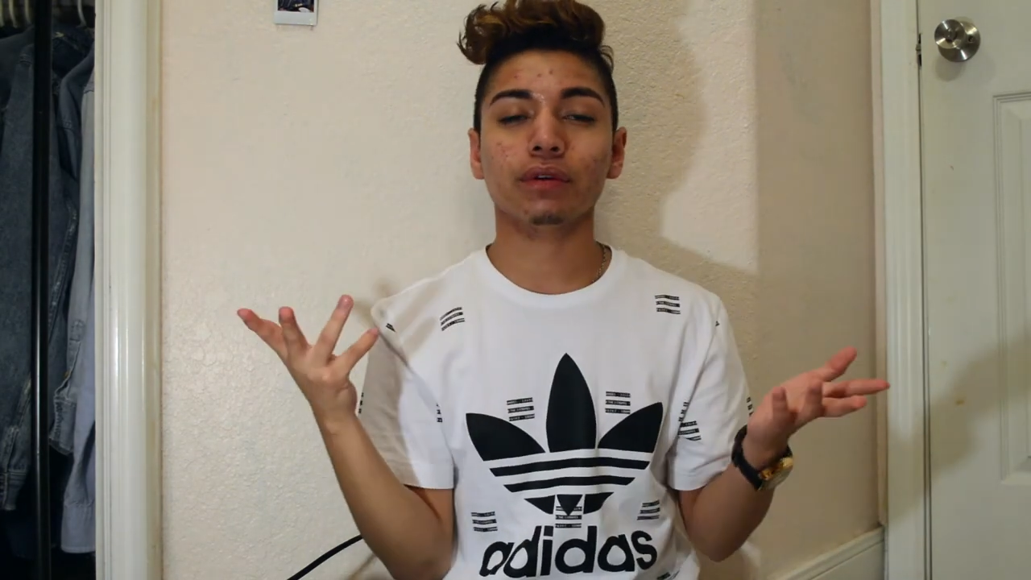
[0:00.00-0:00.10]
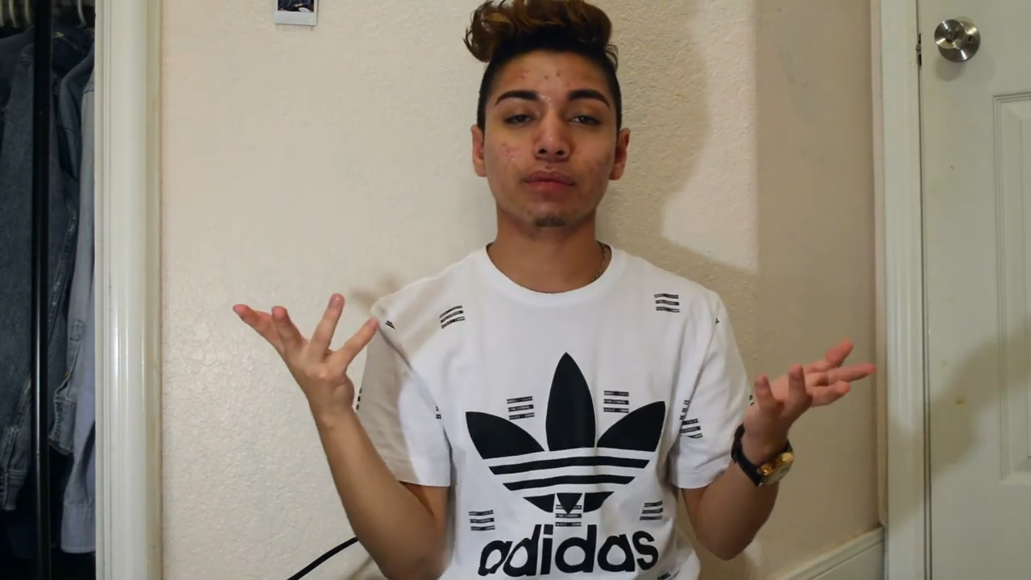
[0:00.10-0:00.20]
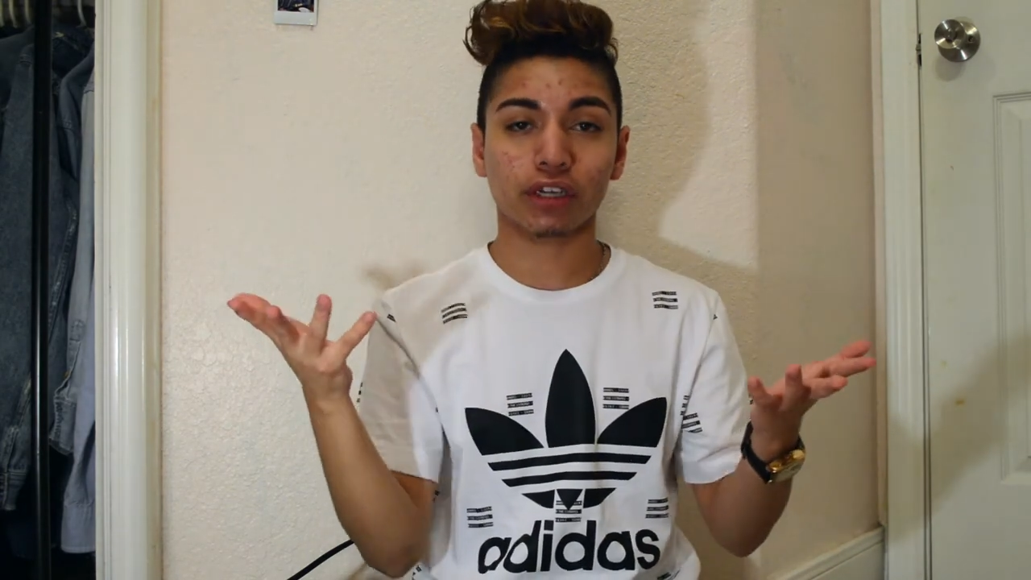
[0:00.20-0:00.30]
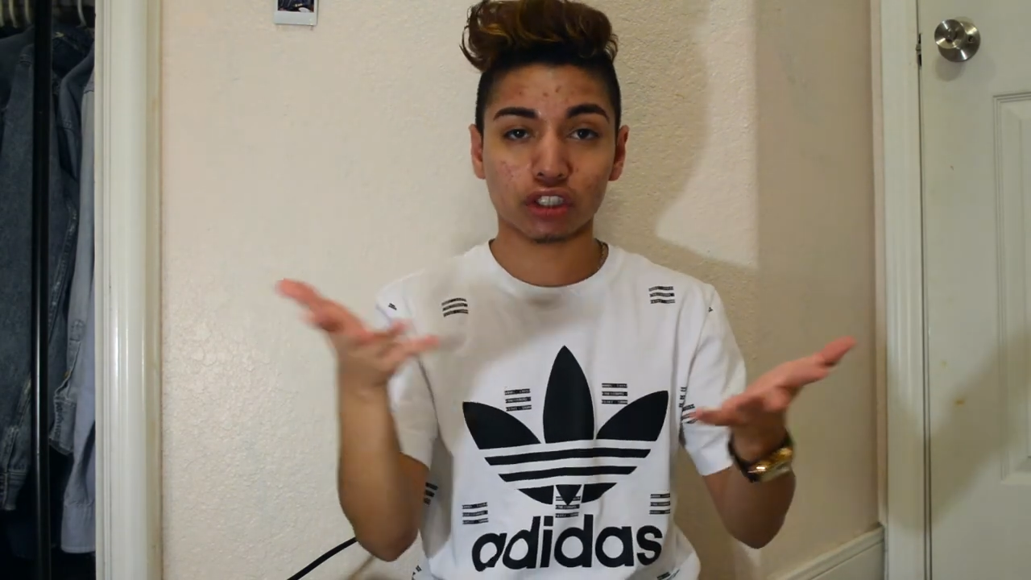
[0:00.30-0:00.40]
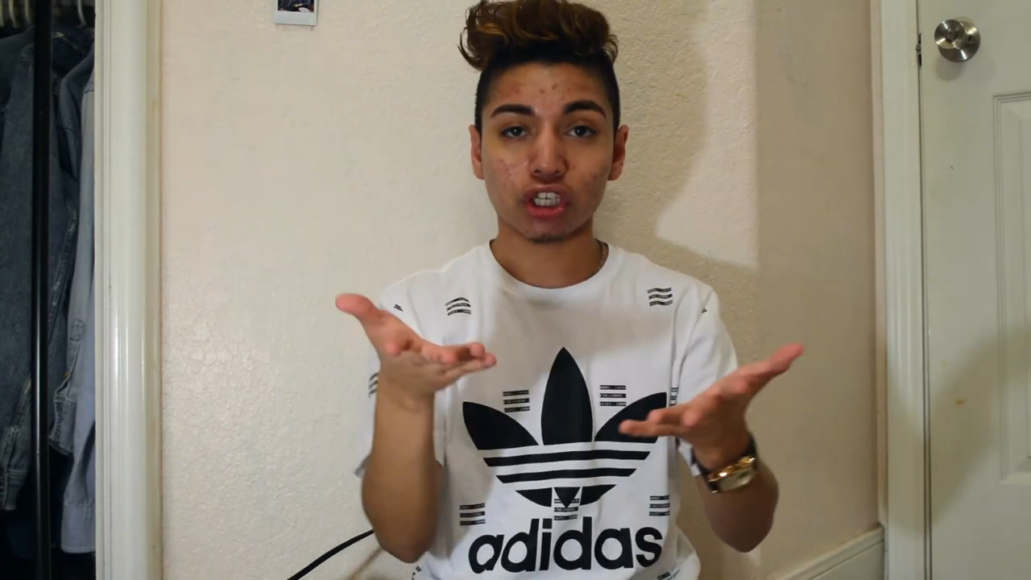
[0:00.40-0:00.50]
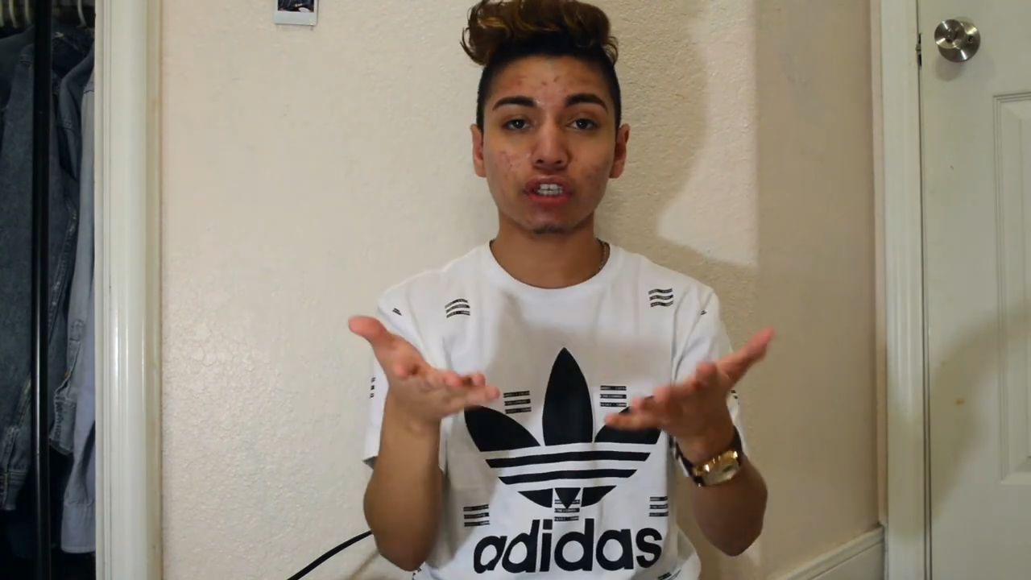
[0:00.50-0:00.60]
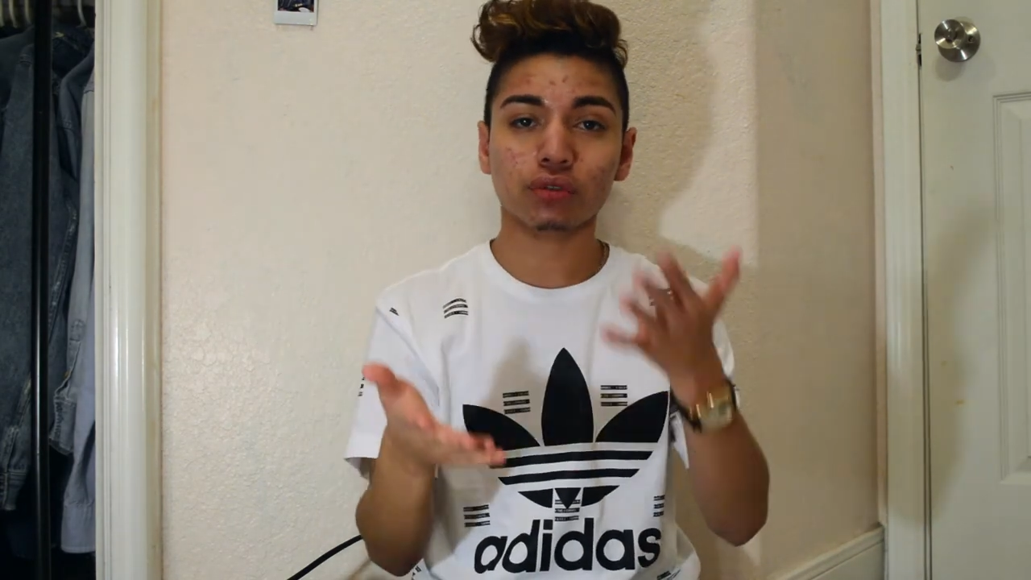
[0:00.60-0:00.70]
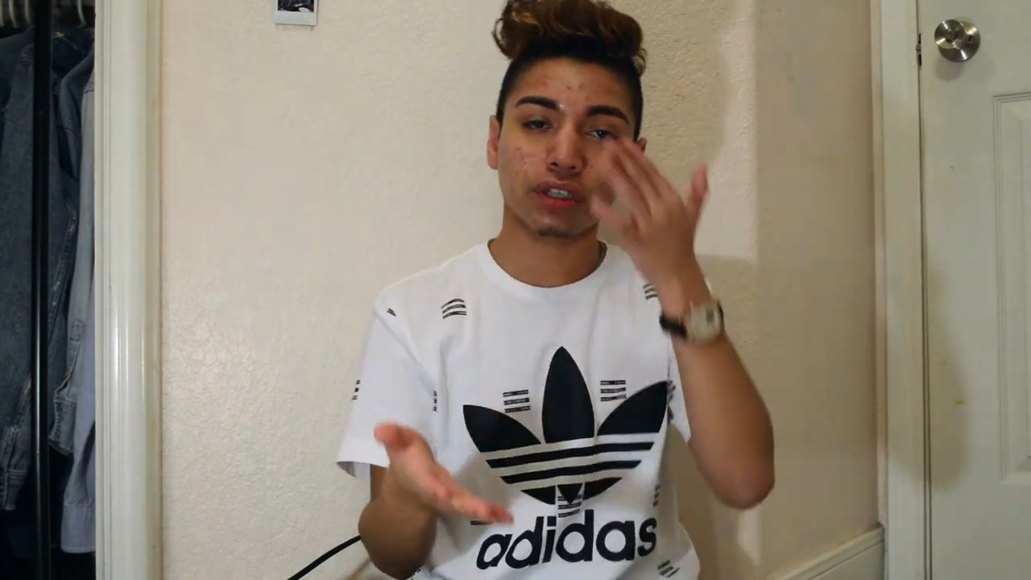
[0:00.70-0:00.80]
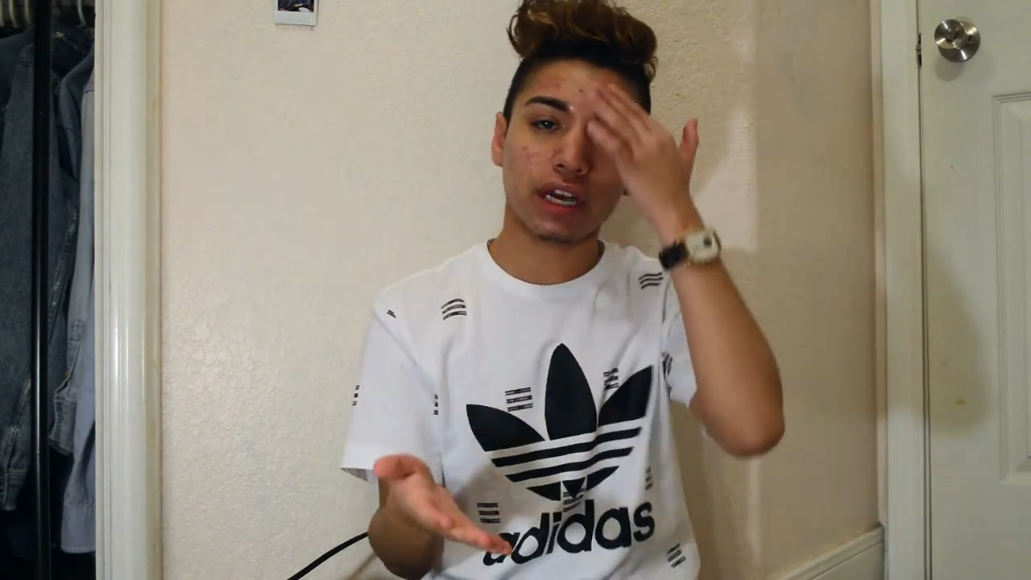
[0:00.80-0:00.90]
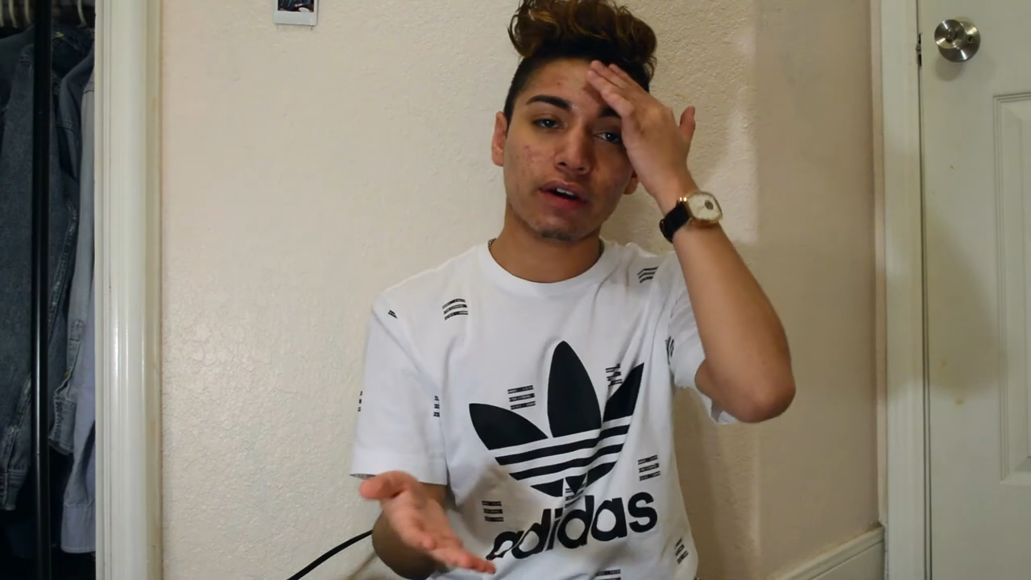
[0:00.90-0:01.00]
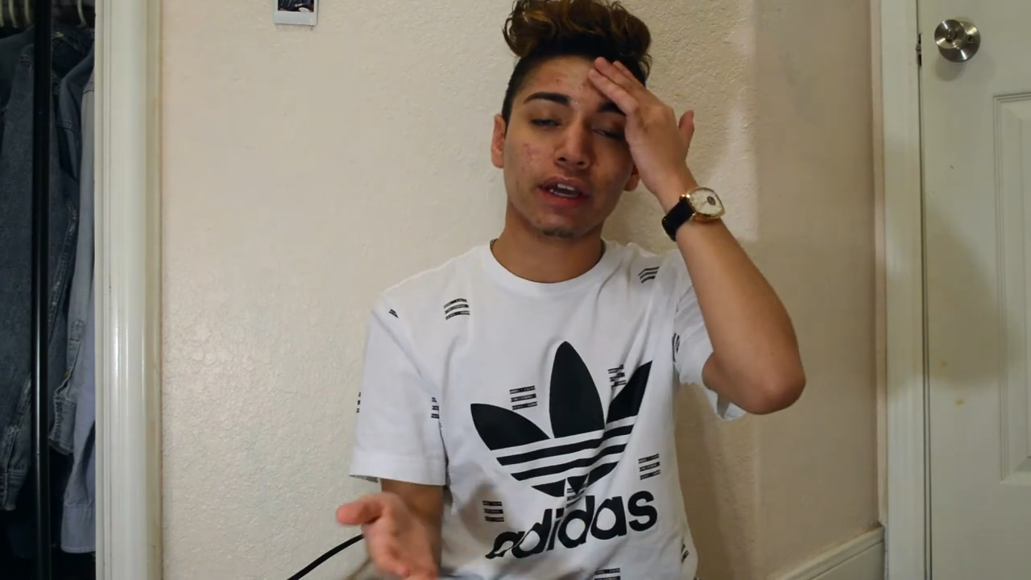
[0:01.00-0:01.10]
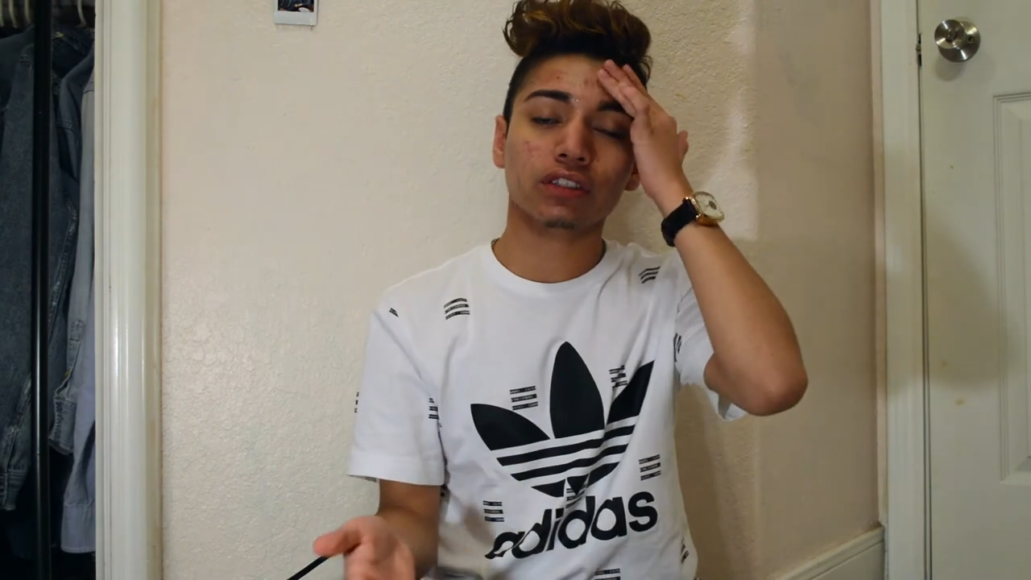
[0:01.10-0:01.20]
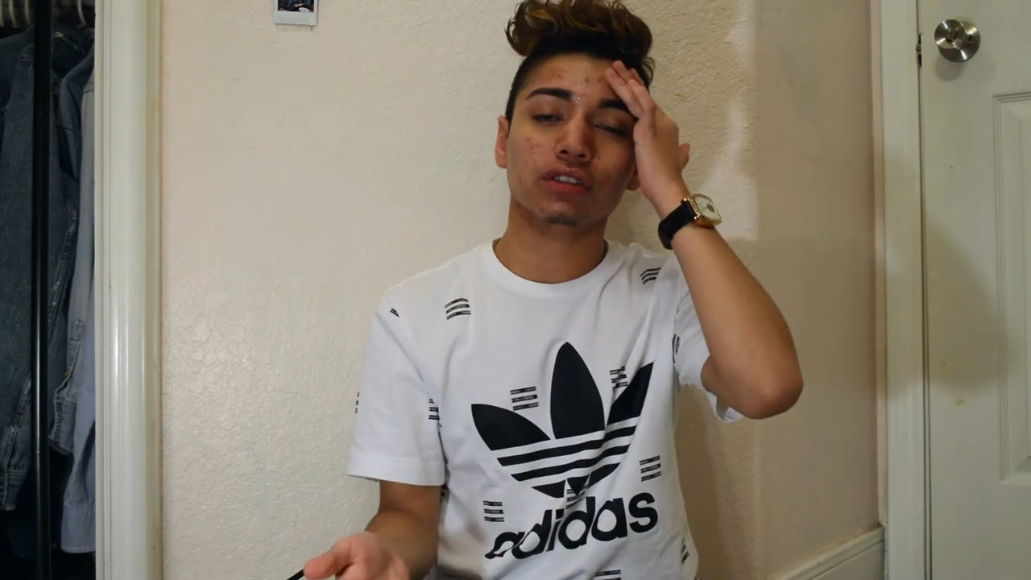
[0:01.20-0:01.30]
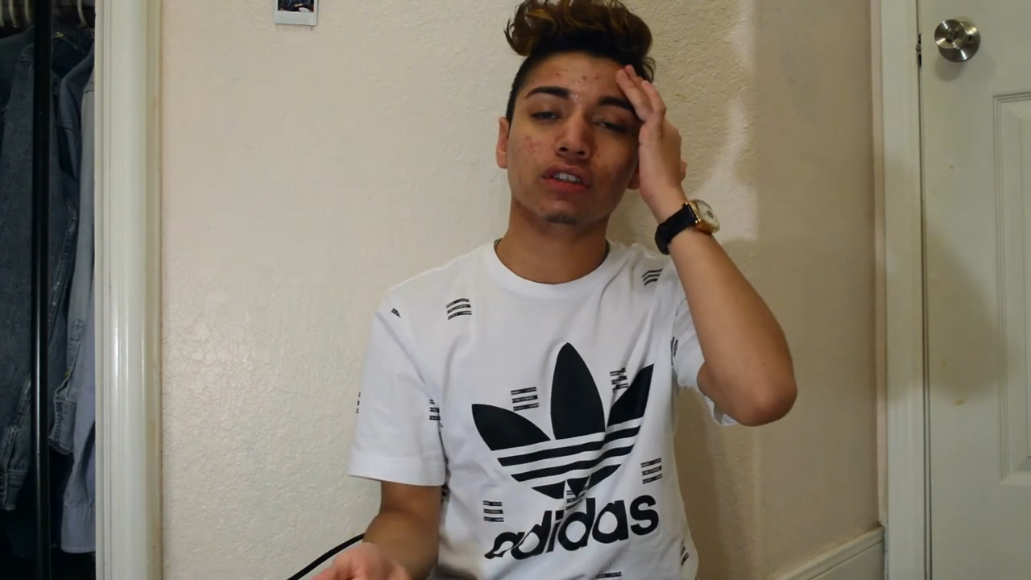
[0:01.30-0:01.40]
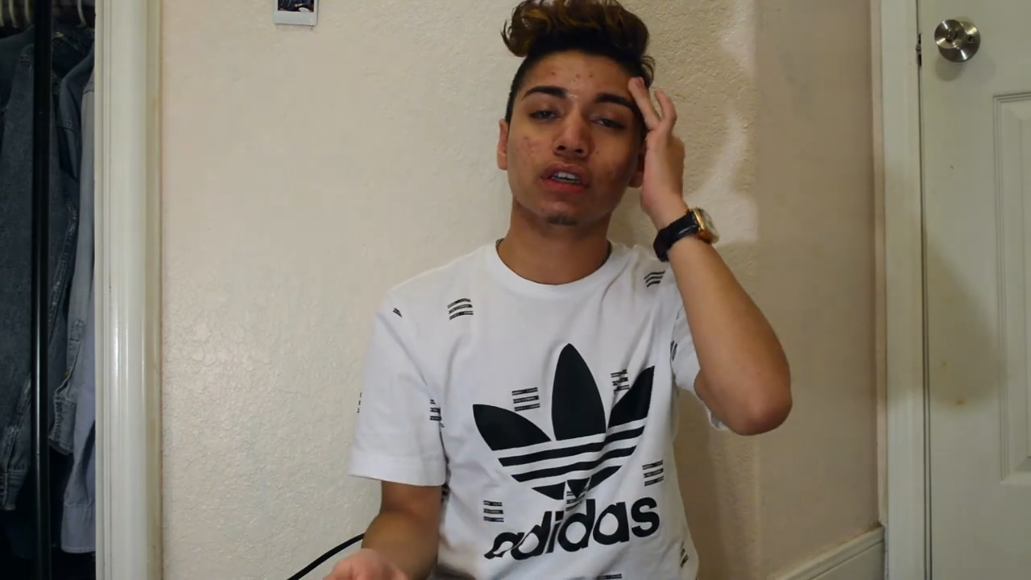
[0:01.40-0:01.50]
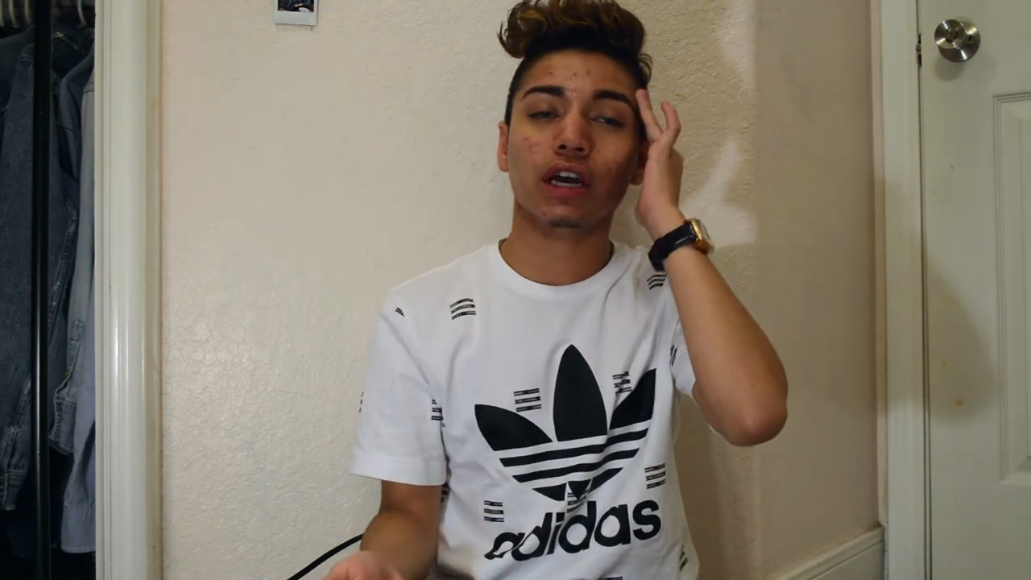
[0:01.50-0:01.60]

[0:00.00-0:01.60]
am going to start doing now actually,